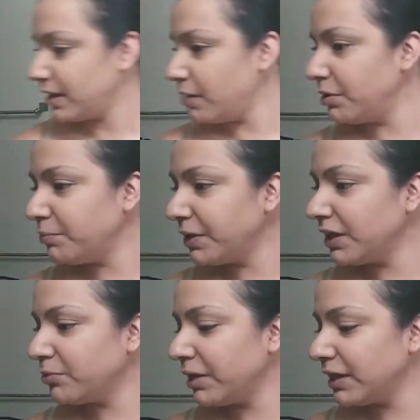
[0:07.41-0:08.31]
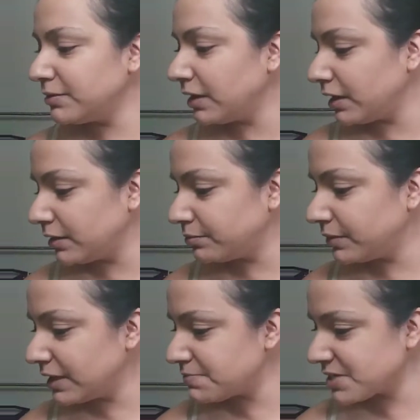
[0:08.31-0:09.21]
I'm gonna put a little bit lip,
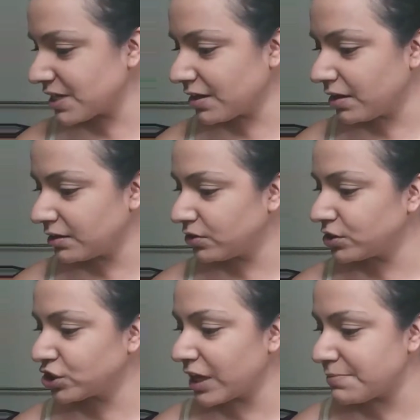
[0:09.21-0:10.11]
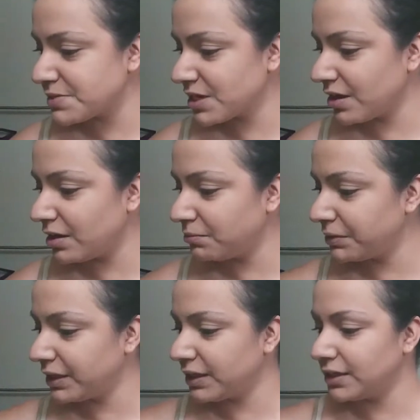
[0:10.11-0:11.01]
um, lipstick on or chapstick on
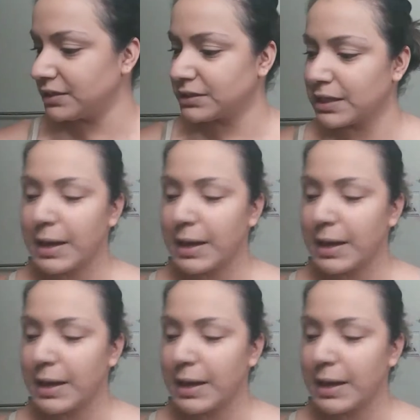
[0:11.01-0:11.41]
because